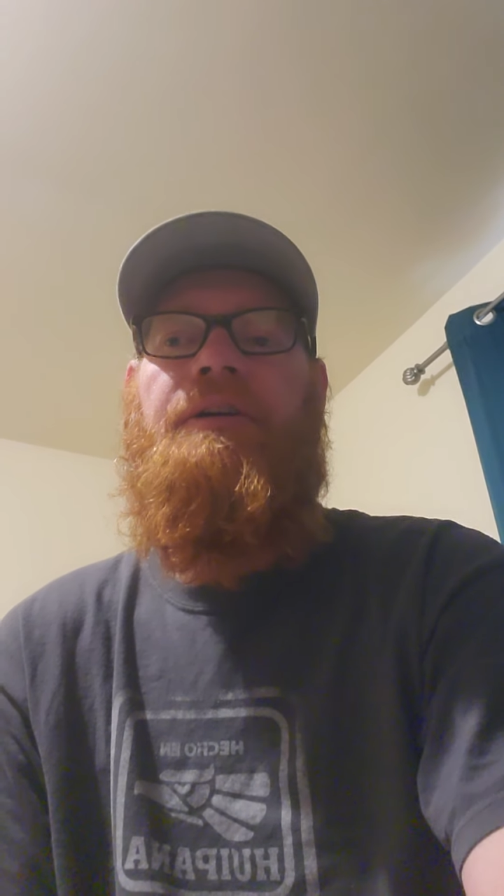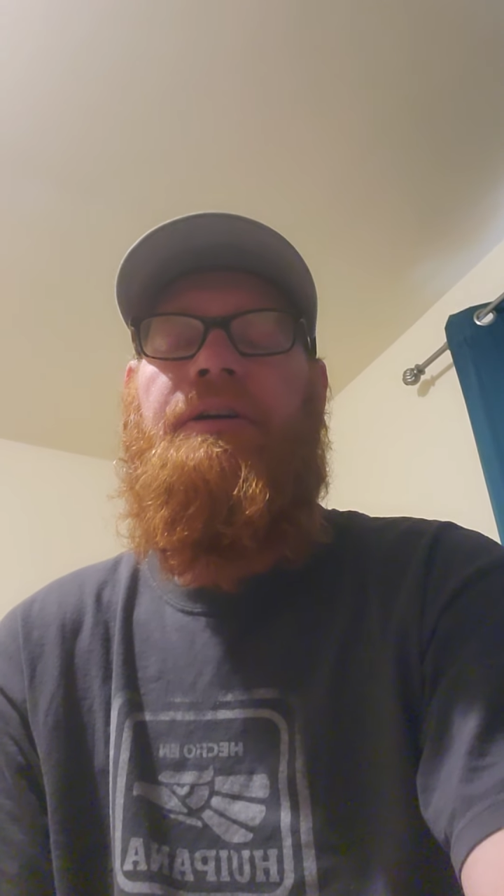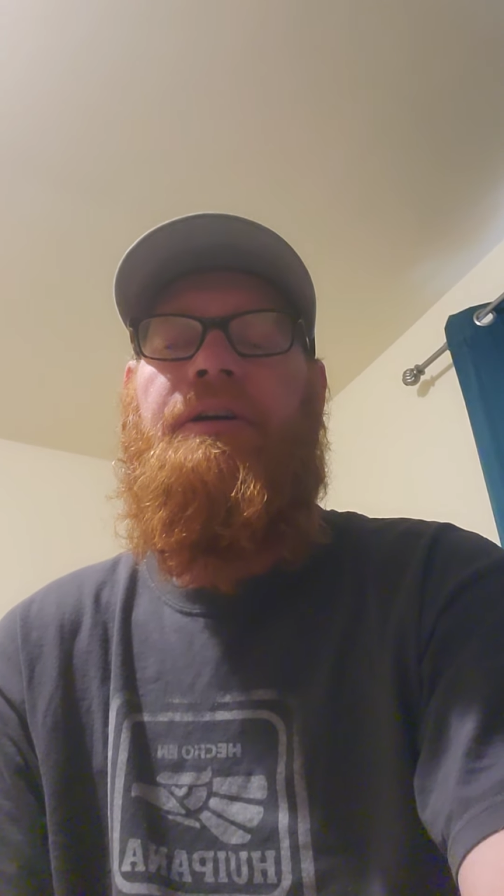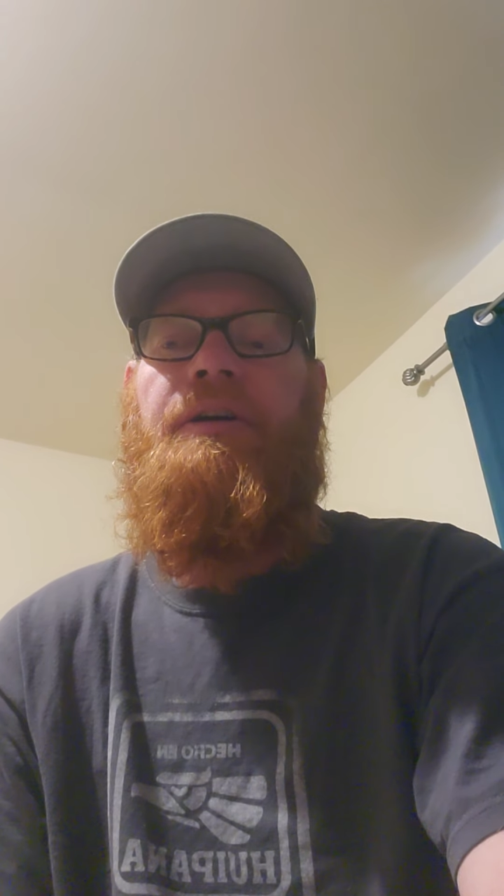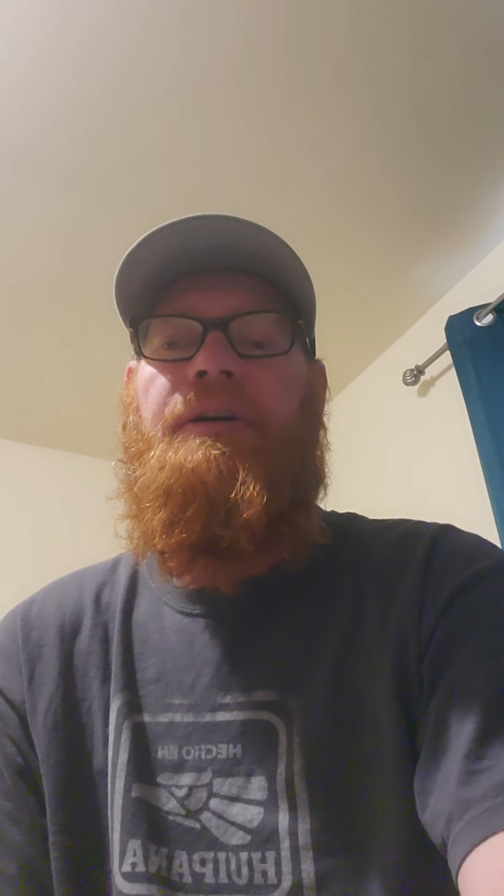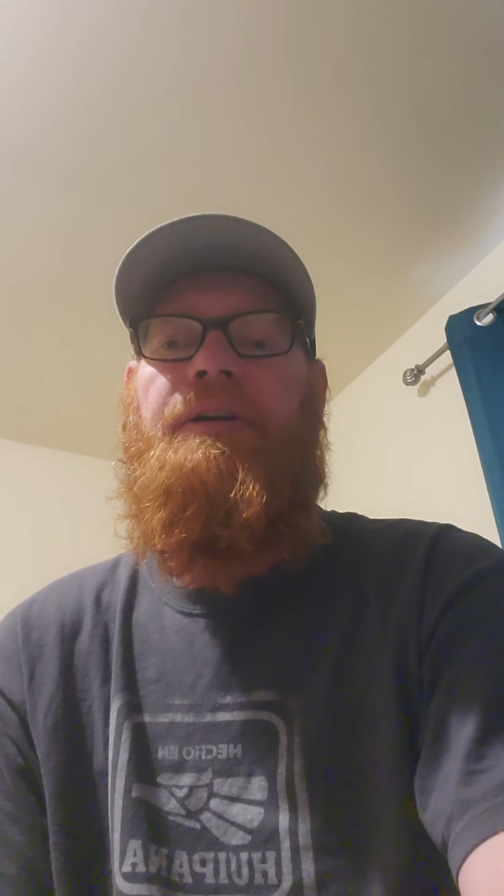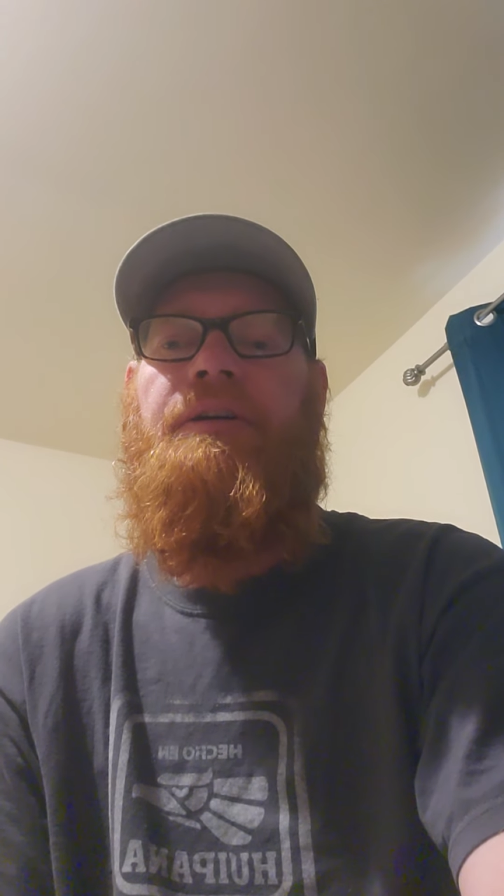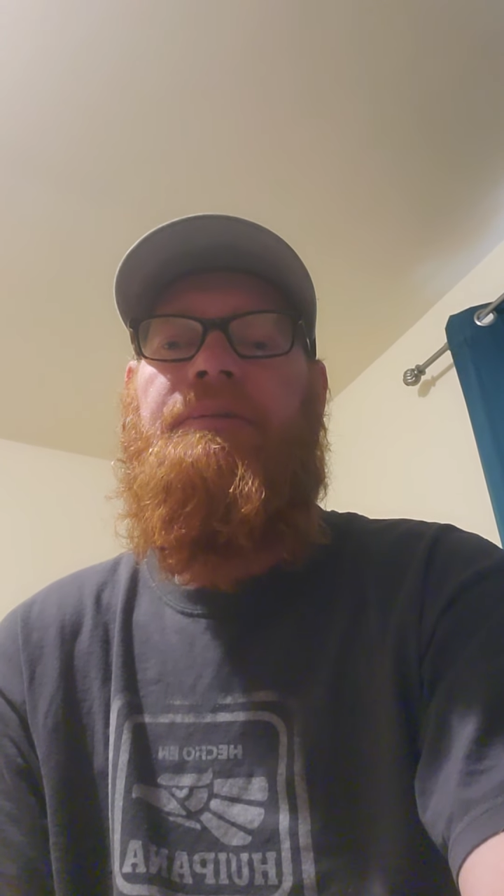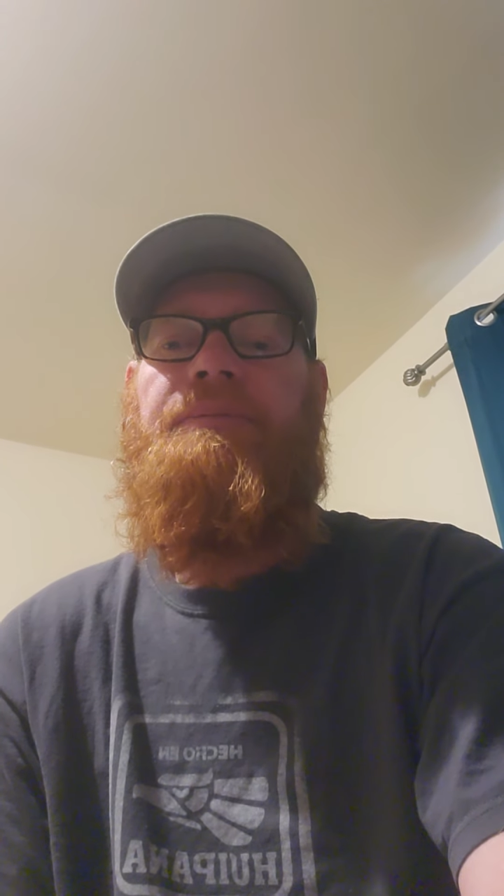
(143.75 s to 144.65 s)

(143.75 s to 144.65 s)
Uh,